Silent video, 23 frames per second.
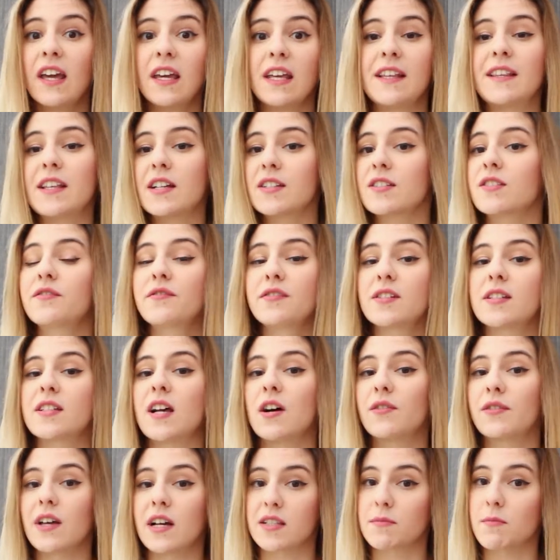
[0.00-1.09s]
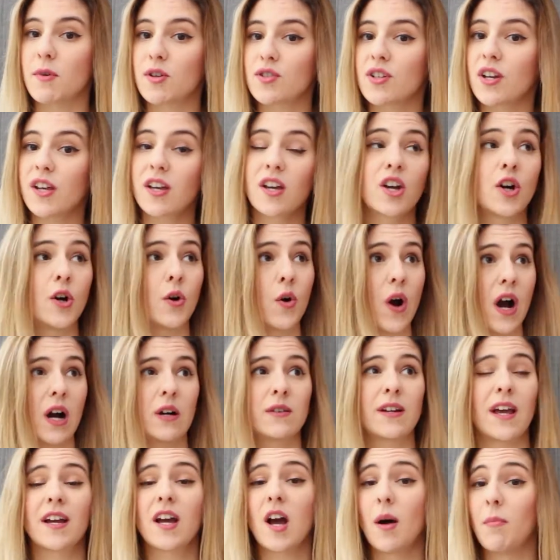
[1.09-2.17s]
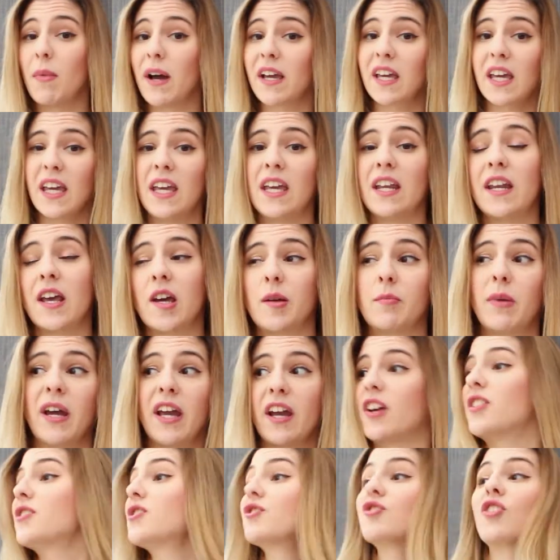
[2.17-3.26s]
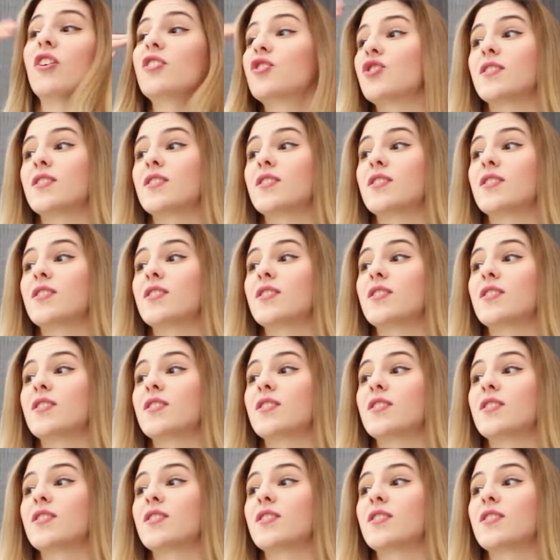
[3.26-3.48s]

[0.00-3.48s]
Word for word: It doesn't freeze out as much. I can go out and come back in and my hair is not